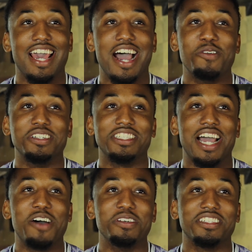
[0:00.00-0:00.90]
I
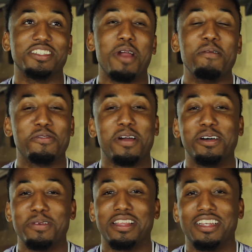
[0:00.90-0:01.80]
was right before
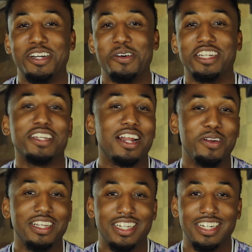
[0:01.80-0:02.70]
I was about to go, I tried to go
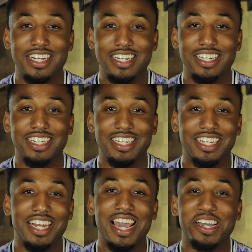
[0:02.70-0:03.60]
get the gun.
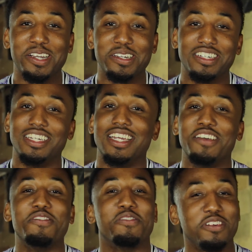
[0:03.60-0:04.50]
Now,
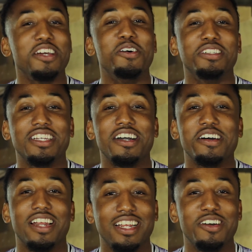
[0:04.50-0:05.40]
for those of
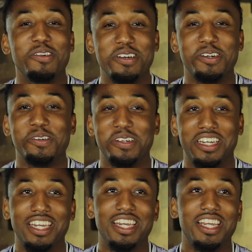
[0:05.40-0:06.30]
y'all that don't know,
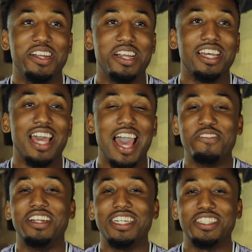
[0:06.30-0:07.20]

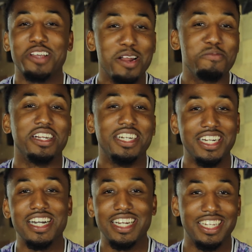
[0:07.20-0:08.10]
trying to put a
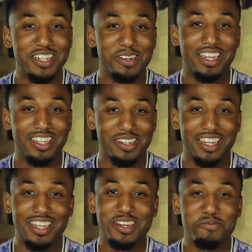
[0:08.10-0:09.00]
gun in
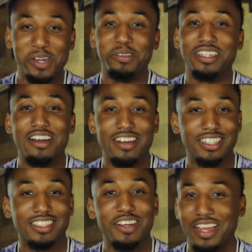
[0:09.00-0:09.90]
your belt and all
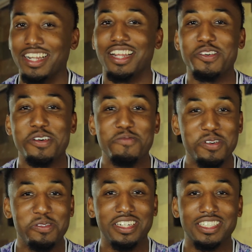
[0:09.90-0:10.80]
that stuff like they do in the
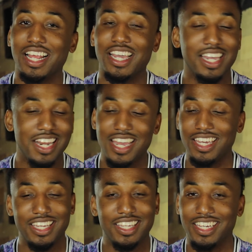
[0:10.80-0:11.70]
movies, like it
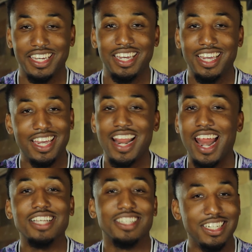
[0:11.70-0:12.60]
ain't
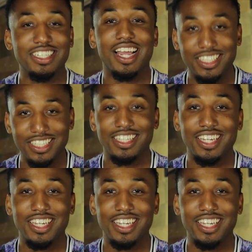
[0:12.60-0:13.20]
as easy as you